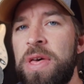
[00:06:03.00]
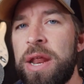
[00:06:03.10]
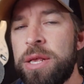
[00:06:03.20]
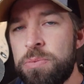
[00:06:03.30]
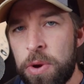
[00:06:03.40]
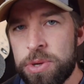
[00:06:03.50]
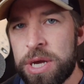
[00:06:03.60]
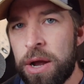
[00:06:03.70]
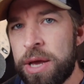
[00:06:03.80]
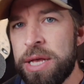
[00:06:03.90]
that
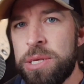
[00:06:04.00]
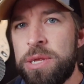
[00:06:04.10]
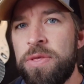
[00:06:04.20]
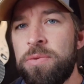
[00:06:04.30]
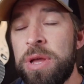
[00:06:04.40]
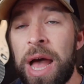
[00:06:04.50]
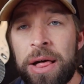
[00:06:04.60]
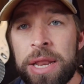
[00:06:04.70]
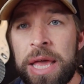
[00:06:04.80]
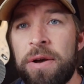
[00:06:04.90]
exposing our kids to the
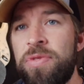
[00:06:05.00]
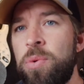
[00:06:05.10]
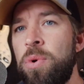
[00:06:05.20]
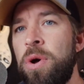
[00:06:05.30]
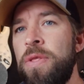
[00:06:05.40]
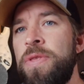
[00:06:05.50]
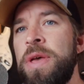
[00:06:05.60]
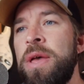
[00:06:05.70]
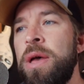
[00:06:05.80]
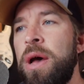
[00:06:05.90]
reality of the world
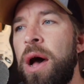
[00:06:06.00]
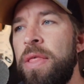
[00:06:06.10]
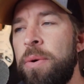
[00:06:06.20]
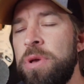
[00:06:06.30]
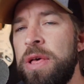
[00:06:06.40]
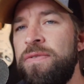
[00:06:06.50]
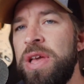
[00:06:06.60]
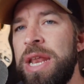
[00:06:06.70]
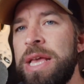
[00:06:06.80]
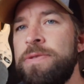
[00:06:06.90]
uh, that we live
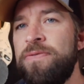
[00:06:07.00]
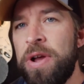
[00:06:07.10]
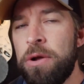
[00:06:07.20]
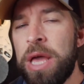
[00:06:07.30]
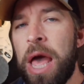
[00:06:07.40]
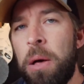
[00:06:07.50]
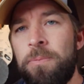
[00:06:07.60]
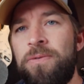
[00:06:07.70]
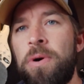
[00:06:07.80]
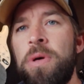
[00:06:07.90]
in is very
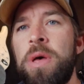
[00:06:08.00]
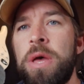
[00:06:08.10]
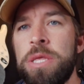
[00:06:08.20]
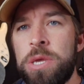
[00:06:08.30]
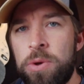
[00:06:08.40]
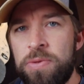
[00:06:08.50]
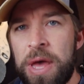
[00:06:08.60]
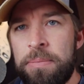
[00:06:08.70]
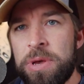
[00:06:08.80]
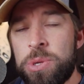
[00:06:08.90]
helpful to
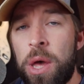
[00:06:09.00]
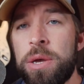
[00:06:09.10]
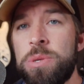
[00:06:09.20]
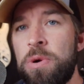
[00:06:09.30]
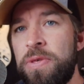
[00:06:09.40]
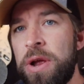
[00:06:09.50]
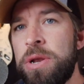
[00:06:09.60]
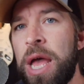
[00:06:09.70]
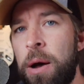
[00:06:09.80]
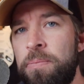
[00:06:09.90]
them, as long as we're there
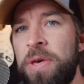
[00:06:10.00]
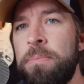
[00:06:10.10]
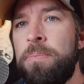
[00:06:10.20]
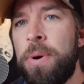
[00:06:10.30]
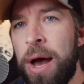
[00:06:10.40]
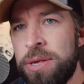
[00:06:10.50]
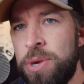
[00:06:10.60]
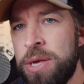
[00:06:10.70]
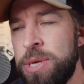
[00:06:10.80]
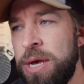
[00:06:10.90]
to help them
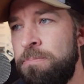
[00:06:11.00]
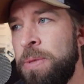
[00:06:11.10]
process it.